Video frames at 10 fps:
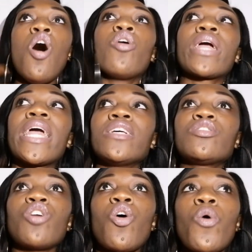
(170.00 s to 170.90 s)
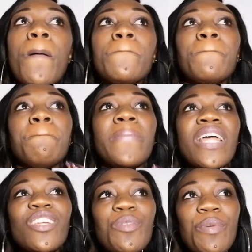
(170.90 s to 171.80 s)
Okay, so
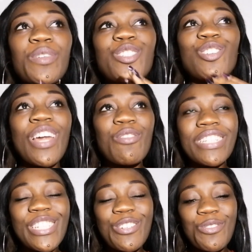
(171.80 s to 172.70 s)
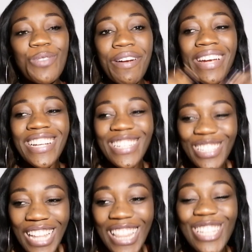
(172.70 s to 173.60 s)
a lot of people did not like what Tito were wearing.
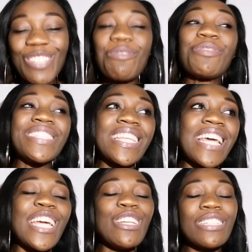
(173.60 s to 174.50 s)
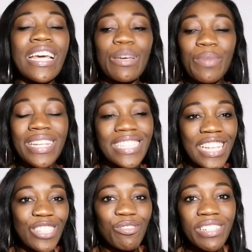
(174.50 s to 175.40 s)
Lots of people said that he looked like a
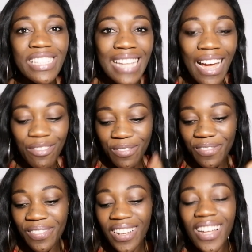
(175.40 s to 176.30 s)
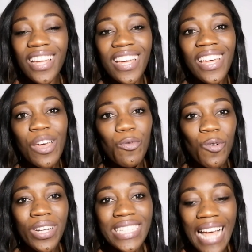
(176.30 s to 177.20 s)
penitentiary staff, a
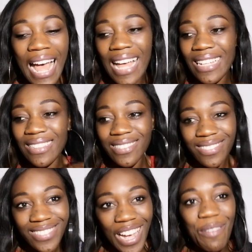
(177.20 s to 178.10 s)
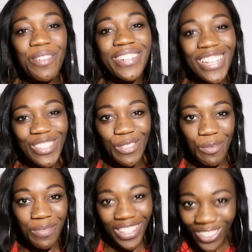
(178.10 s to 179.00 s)
warder, Cameroonians
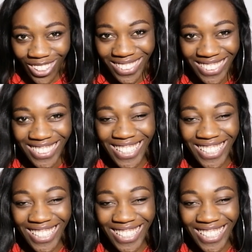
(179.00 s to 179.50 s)
opinions.